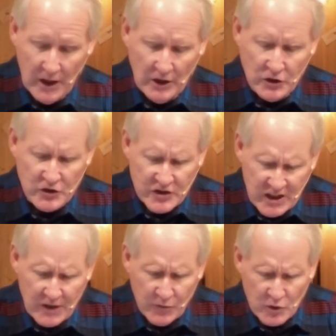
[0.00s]
To
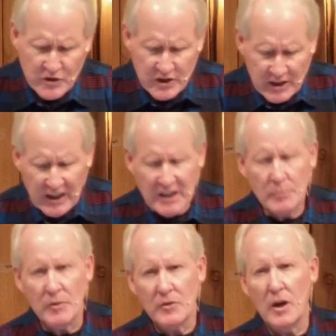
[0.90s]
seek first the kingdom
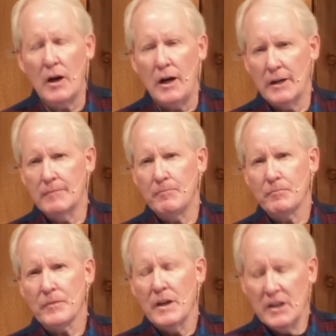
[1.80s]
of God
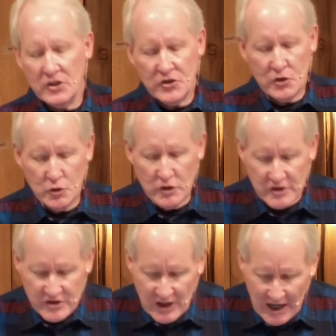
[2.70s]
is to
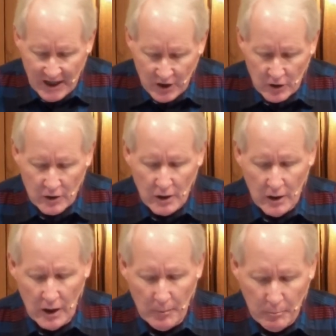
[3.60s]
desire,
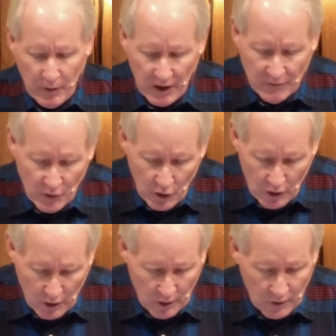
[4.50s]
above
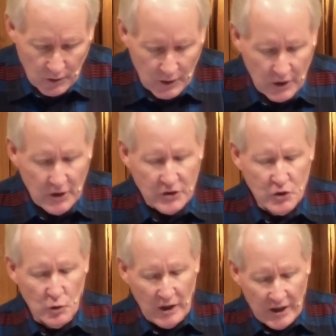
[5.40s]
all,
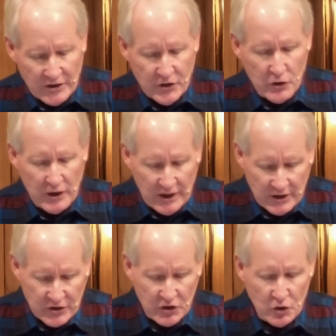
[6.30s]
to enter
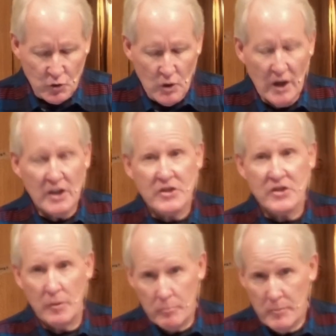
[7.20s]
into,
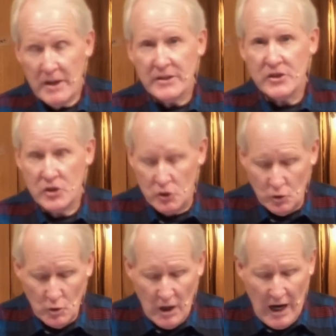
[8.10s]
submit
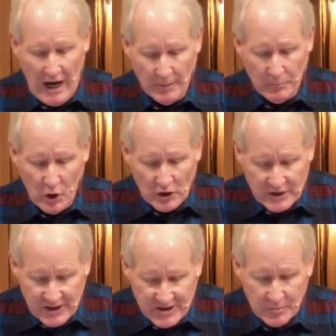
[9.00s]
to, and
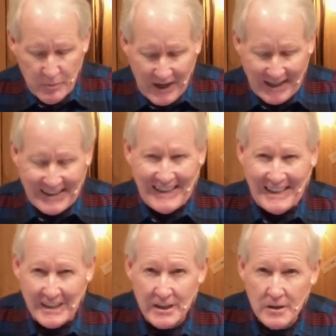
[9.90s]
participate
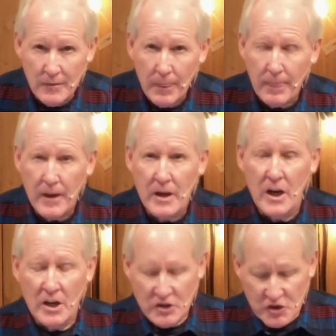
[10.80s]
in
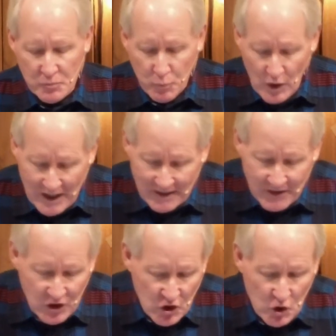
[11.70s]
spreading the
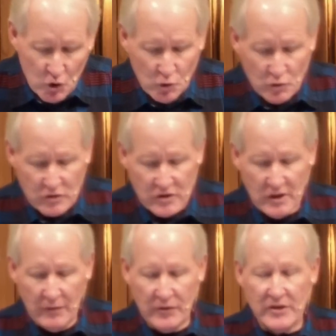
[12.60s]
news
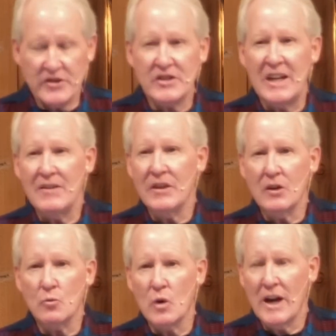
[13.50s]
of the
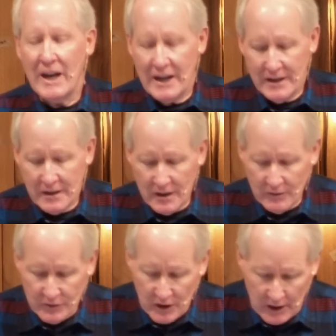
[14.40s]
saving reign
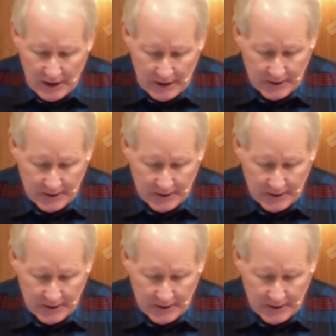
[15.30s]
of God,